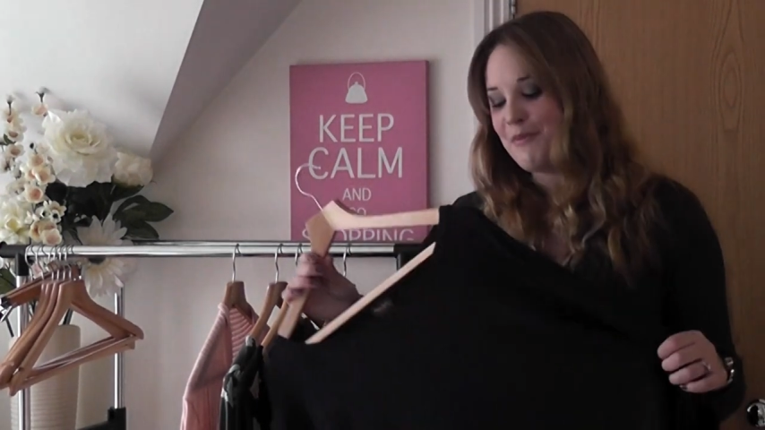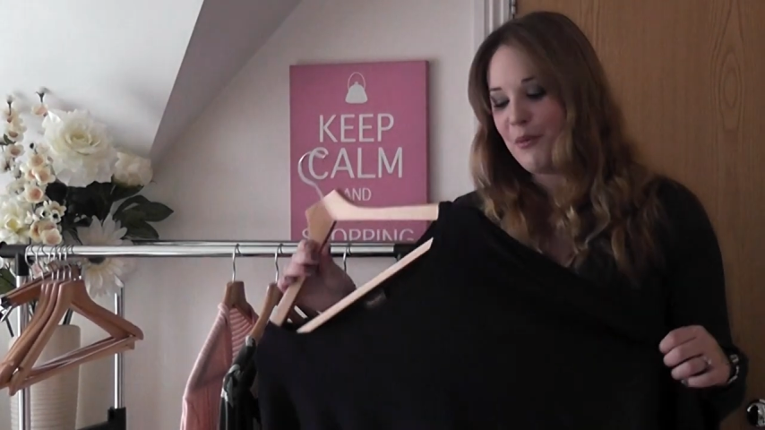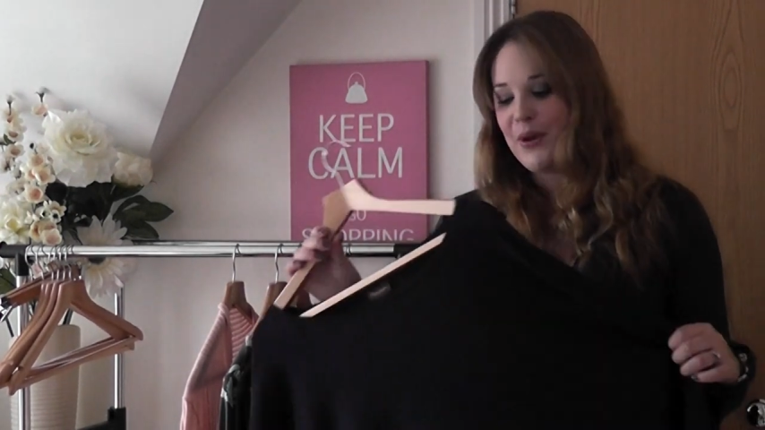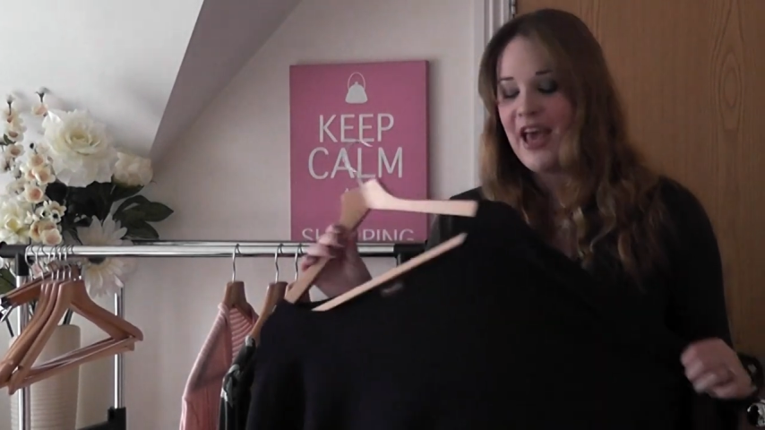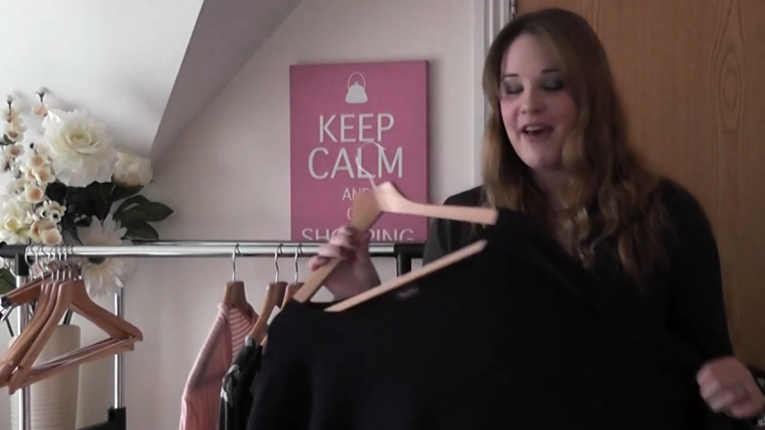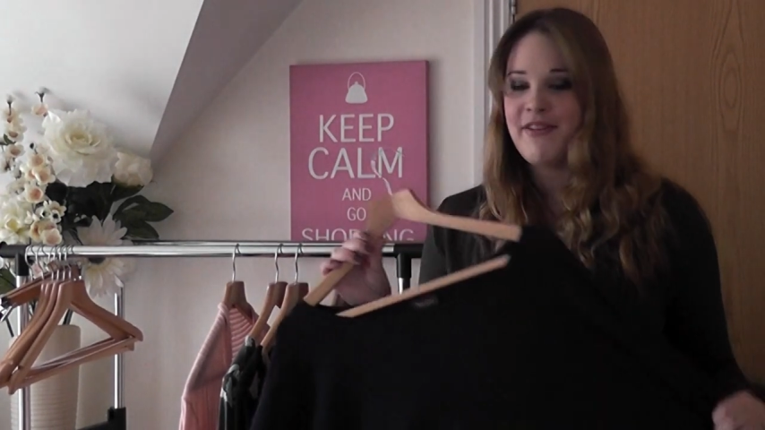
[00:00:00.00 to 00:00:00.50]

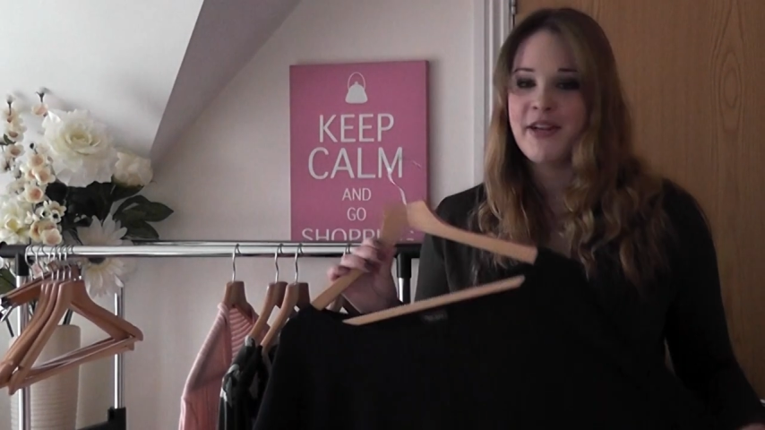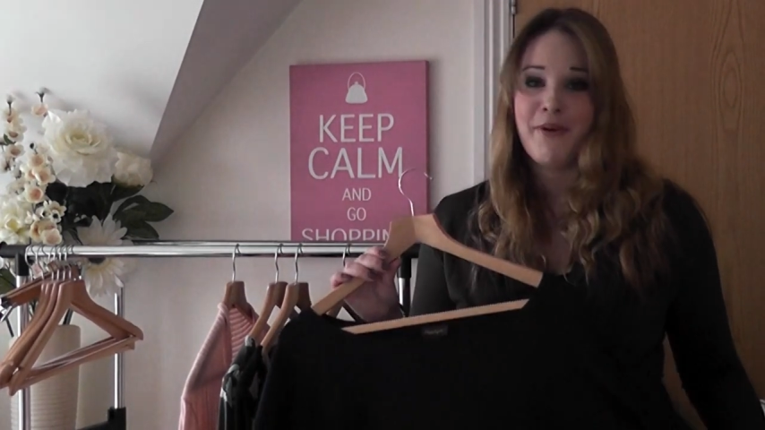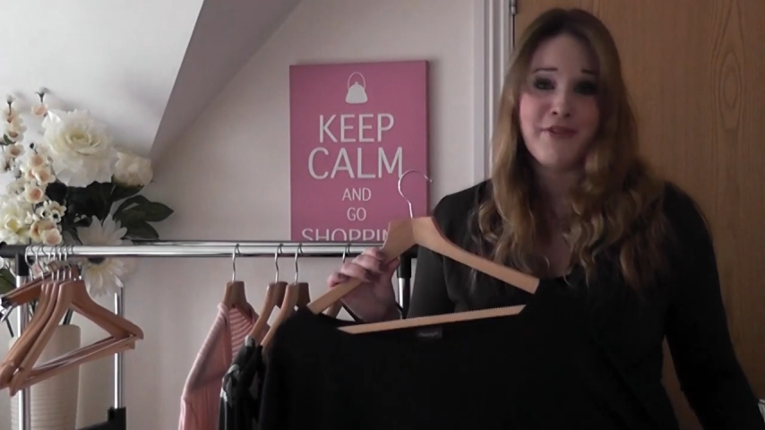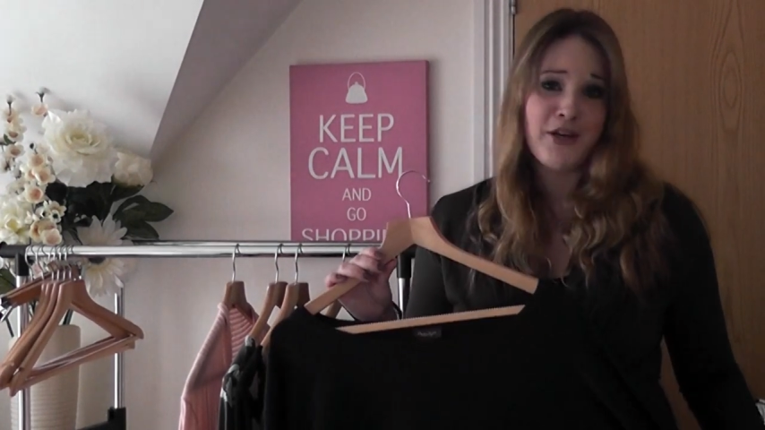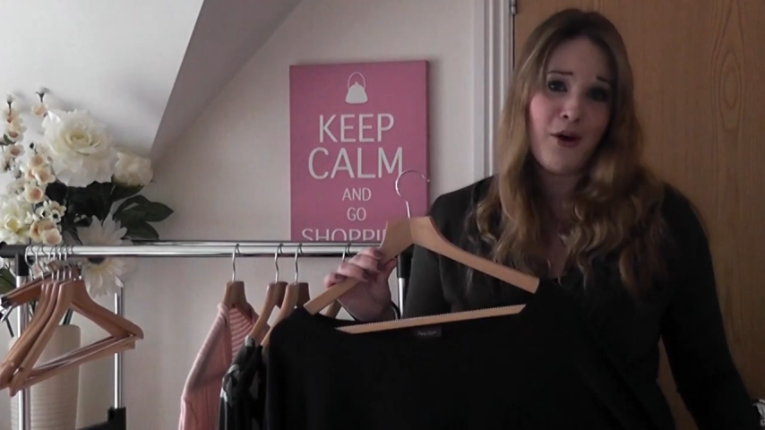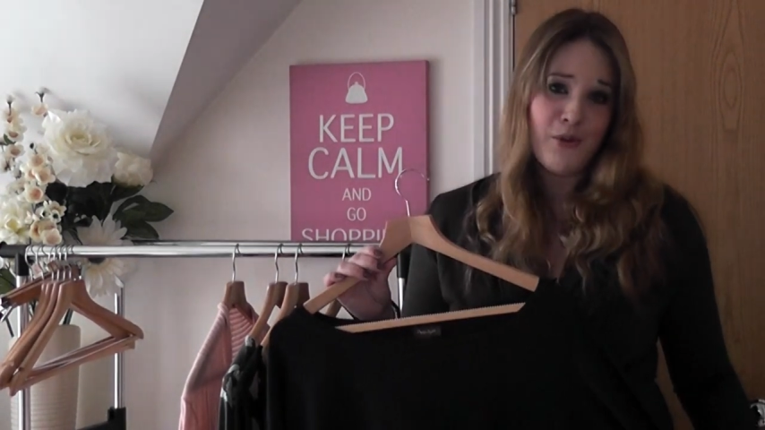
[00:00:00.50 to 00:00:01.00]
We have had a
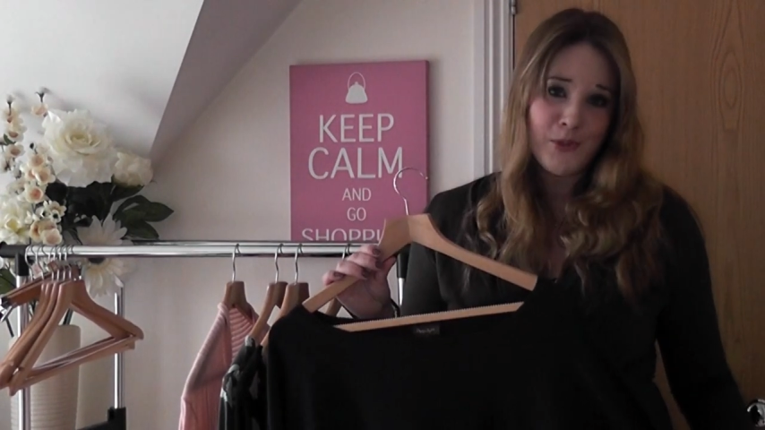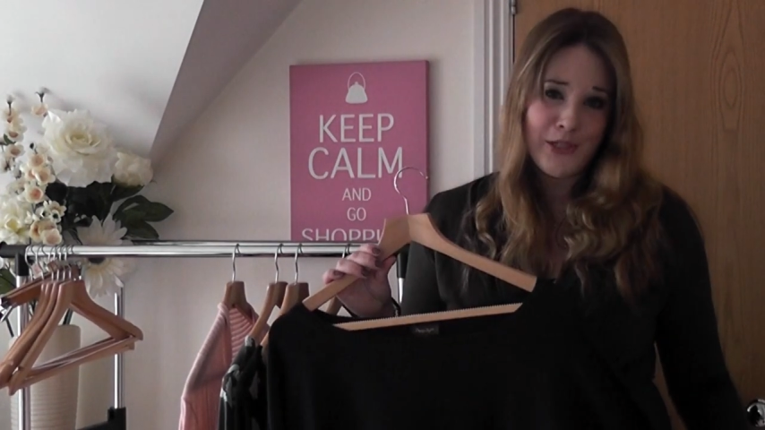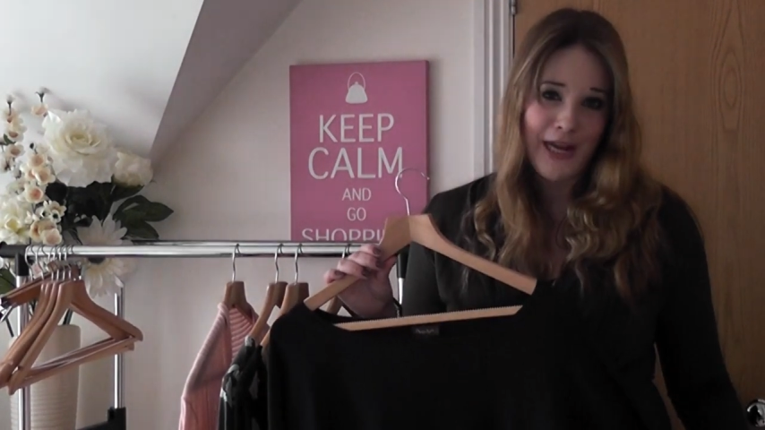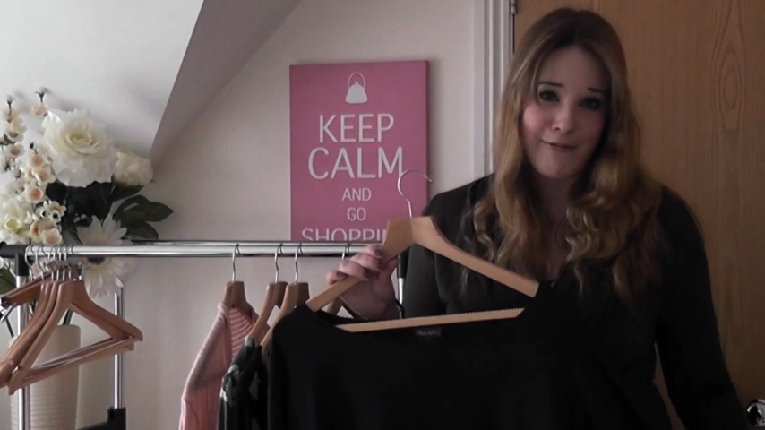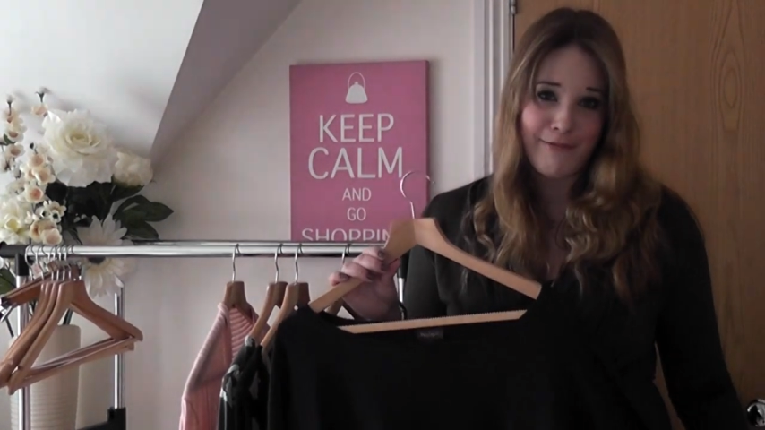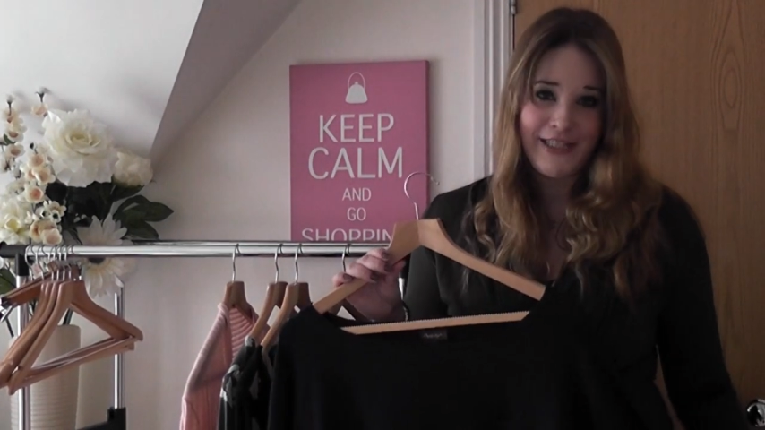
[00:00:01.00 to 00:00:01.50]
bit of a cold snap